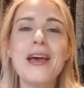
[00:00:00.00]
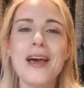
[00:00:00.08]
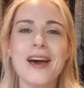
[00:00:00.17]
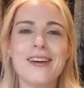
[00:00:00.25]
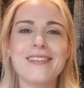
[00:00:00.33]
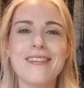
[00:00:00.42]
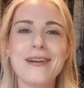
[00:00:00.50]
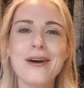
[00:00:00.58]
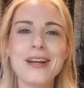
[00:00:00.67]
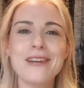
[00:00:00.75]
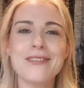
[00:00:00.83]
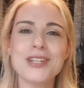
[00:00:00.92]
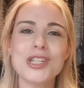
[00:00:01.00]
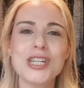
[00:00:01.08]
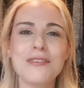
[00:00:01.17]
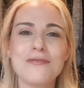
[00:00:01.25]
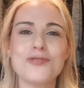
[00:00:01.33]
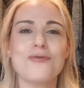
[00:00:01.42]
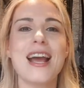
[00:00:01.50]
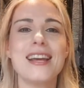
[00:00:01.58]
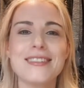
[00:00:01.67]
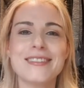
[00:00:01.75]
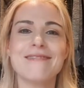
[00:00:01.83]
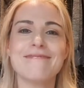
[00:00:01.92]
A kind of a shift
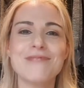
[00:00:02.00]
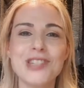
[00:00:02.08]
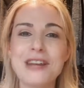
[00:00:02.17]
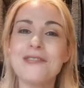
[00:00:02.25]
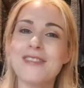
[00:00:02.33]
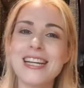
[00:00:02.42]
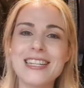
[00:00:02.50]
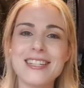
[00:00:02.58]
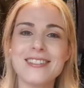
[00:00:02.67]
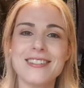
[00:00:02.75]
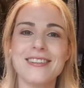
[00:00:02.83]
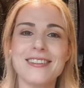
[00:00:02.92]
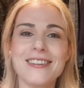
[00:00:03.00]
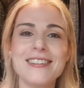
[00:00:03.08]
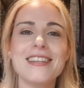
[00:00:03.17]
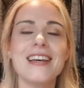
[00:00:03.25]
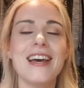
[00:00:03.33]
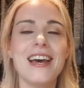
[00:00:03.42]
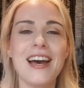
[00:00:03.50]
dress generally doesn't.